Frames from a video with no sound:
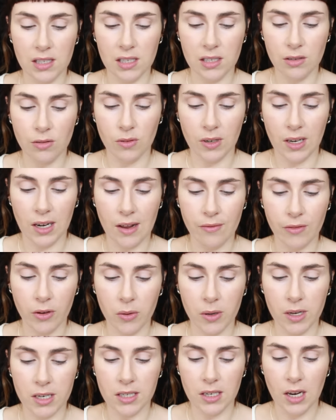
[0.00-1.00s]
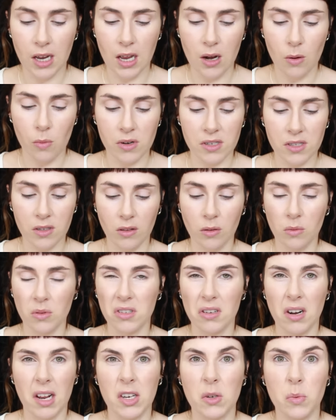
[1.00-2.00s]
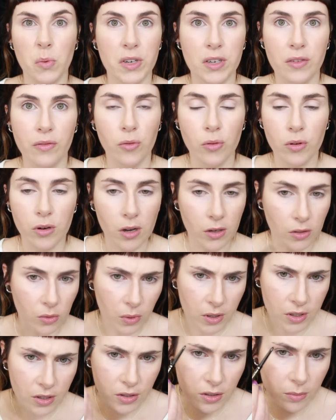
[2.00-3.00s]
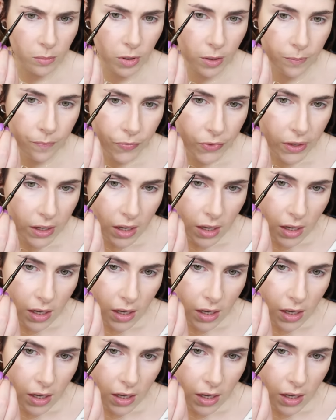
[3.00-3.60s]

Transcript: These are only eleven quid, whereas the other ones are like twenty-four odd quid or something.